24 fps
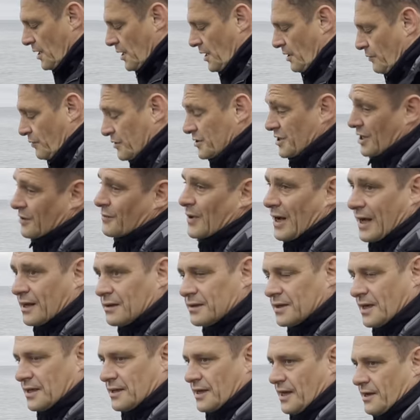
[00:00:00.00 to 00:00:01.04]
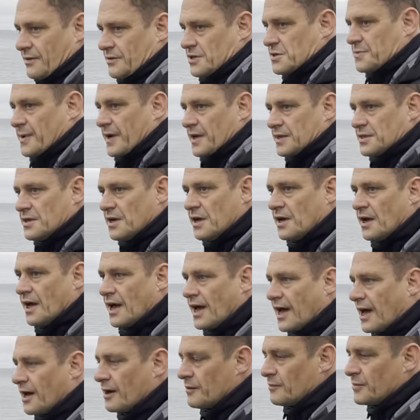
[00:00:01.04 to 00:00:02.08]
well in that respect,
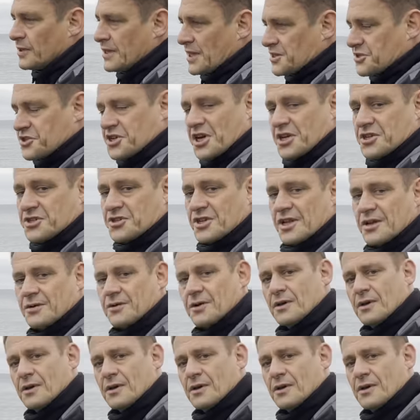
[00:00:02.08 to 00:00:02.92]
but that's changed now.